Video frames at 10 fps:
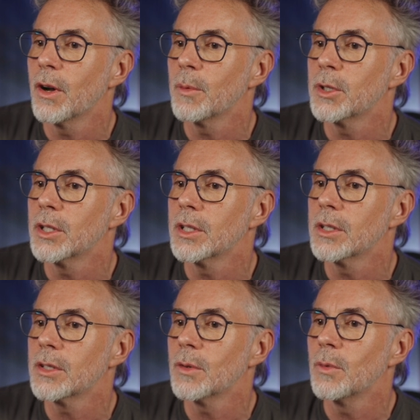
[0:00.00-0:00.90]

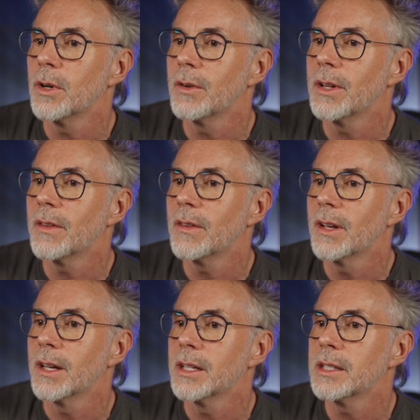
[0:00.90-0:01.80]
options where it
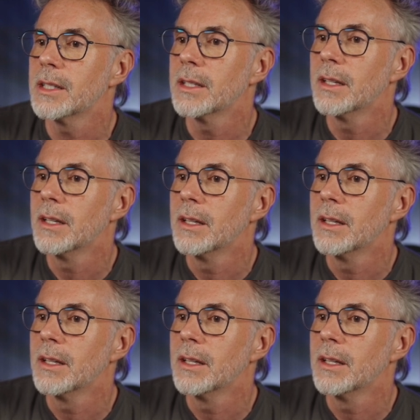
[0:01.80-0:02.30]
says